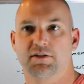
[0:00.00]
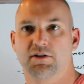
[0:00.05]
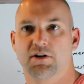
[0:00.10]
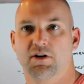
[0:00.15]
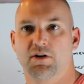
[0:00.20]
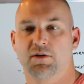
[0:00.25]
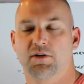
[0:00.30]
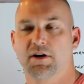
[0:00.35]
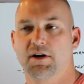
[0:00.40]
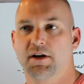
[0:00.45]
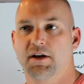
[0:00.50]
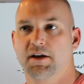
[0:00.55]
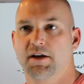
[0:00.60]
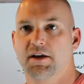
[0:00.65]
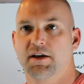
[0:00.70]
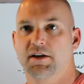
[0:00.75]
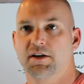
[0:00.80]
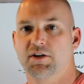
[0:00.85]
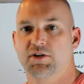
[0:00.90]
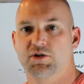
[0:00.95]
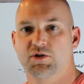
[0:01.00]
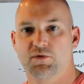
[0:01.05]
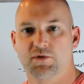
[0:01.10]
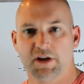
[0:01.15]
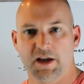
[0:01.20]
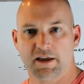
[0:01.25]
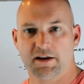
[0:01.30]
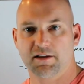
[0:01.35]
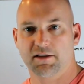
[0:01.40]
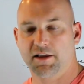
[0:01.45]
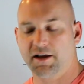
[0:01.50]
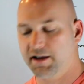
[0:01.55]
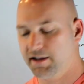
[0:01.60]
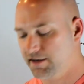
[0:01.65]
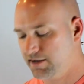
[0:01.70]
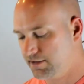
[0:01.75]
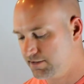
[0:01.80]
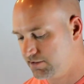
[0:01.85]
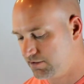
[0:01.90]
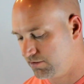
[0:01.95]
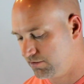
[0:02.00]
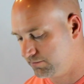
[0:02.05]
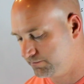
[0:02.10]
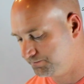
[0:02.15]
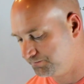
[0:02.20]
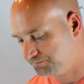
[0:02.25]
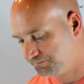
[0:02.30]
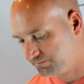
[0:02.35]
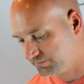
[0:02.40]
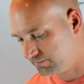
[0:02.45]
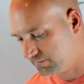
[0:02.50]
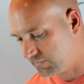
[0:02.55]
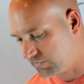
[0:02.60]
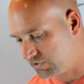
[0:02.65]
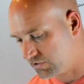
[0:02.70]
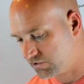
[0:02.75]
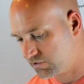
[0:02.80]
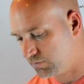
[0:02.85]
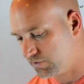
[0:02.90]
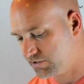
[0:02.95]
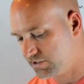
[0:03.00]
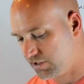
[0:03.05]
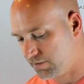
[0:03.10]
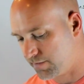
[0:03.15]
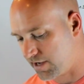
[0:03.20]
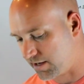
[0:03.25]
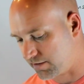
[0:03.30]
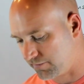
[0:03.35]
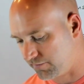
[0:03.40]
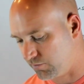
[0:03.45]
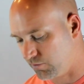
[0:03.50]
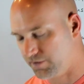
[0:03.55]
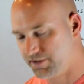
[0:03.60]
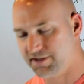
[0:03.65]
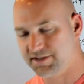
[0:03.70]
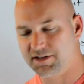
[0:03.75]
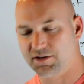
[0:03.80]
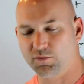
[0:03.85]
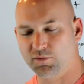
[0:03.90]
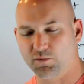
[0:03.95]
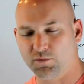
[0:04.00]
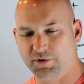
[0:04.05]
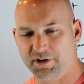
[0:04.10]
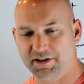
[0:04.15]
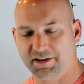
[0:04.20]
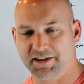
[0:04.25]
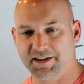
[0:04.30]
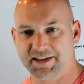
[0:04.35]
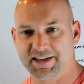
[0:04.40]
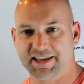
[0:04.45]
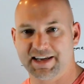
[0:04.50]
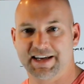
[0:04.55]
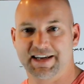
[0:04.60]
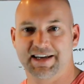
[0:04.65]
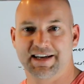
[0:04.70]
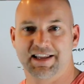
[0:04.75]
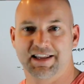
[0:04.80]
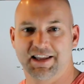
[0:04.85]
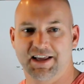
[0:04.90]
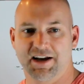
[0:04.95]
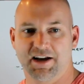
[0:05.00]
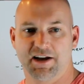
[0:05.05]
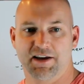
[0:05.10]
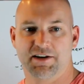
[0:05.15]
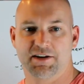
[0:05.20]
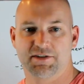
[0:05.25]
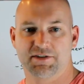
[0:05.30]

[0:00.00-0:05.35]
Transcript: You know, you can't align it, so just switching it back and forth isn't really getting it aligned.